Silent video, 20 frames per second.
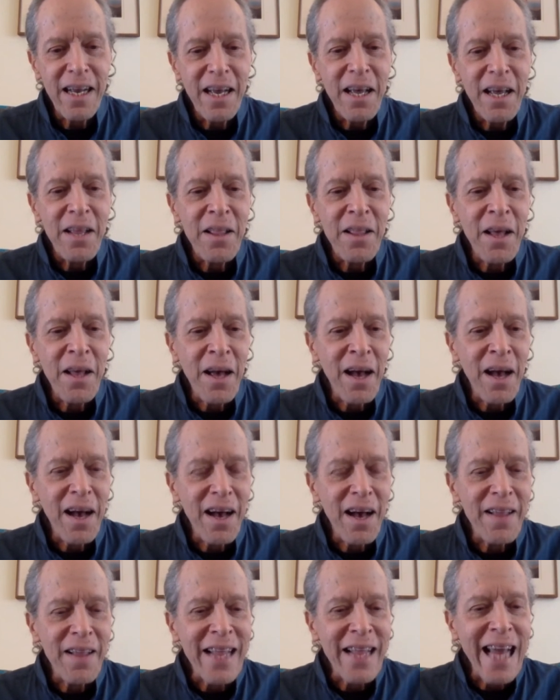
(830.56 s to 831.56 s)

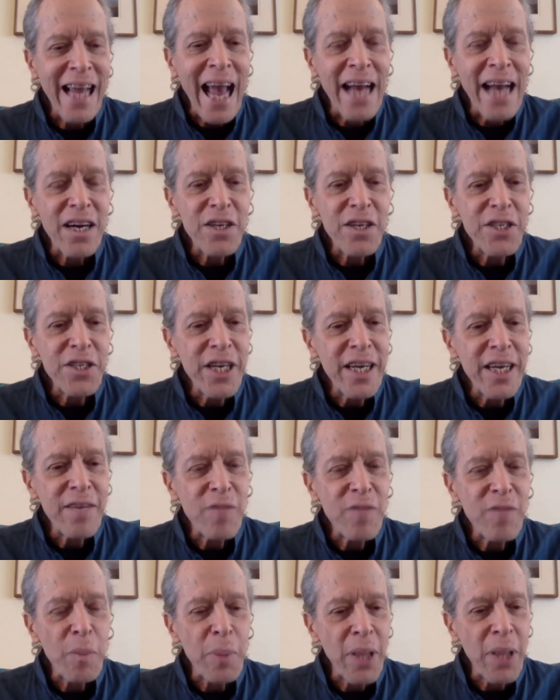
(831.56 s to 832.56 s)
the energy
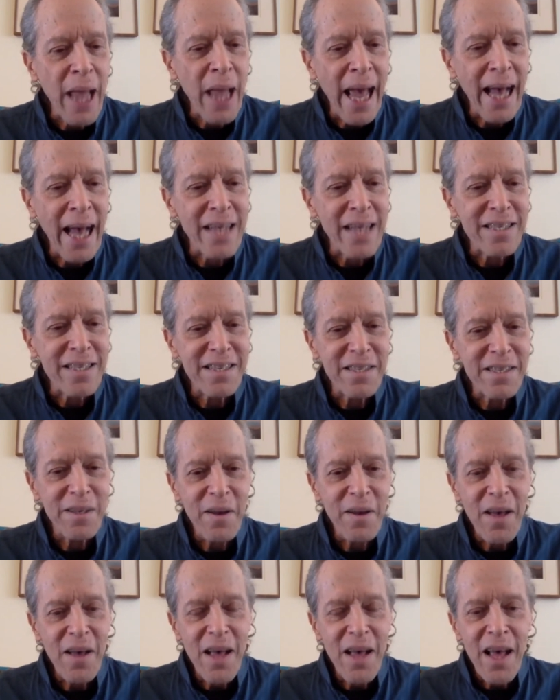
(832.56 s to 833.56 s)
of the plants,
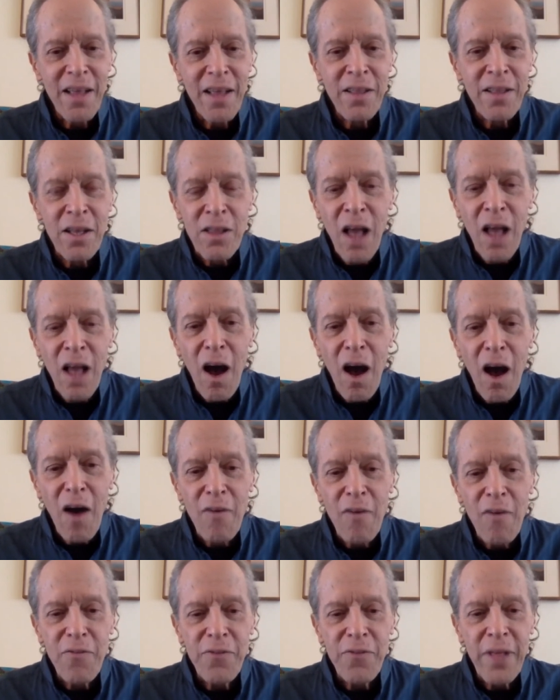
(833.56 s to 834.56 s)
the
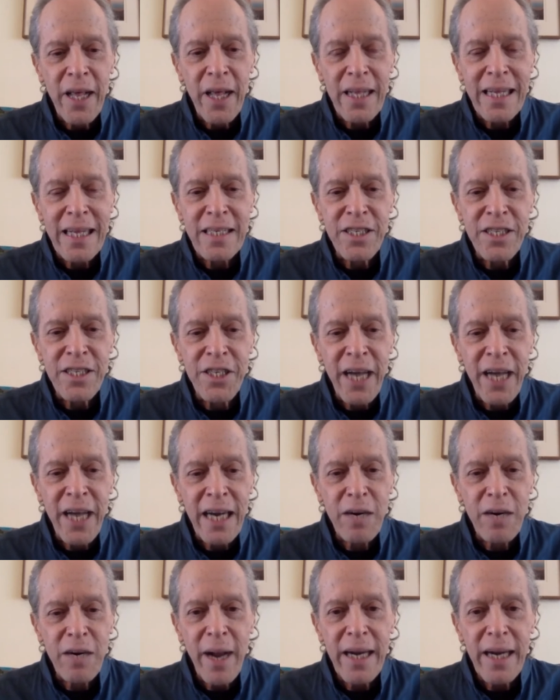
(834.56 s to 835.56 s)
love that is
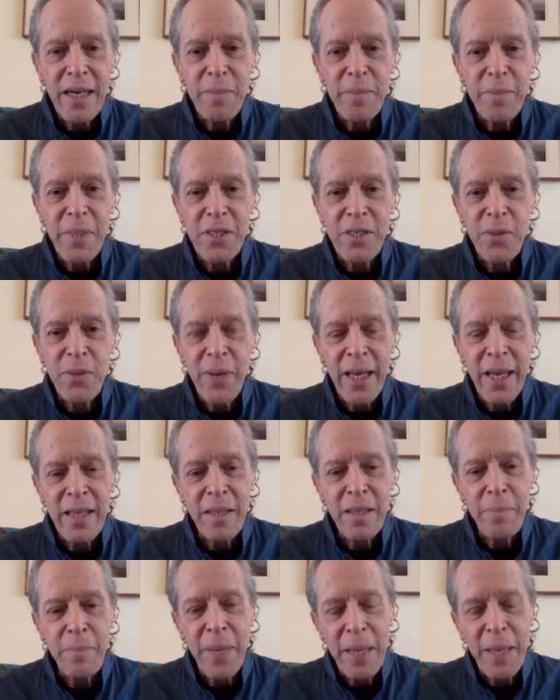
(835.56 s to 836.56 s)
generated between
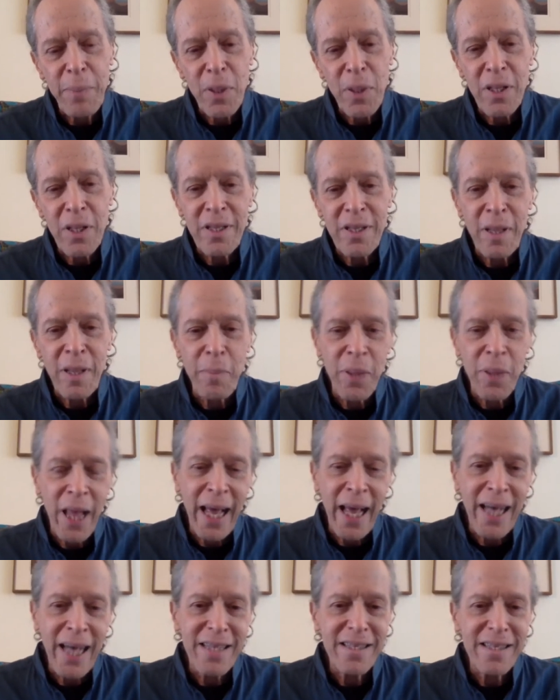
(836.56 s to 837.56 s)
the people and the
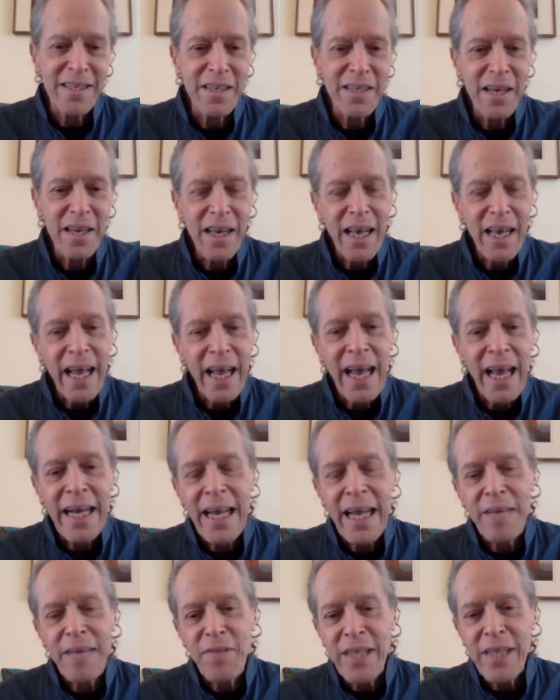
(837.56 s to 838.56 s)
plants, and
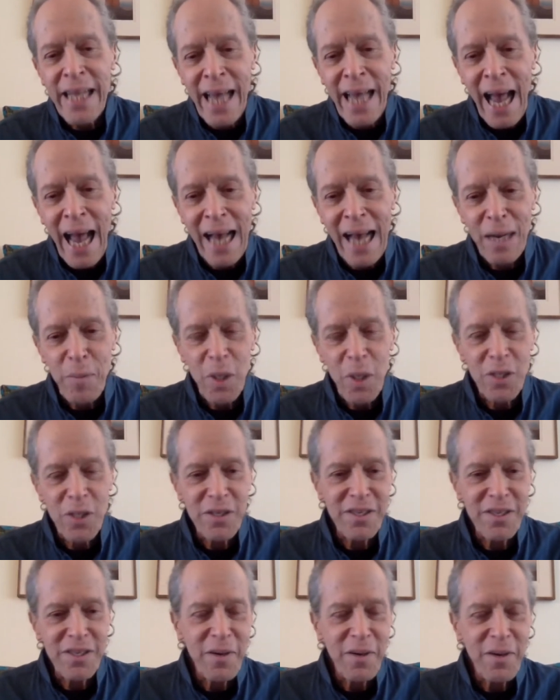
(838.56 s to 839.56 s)
even the animals.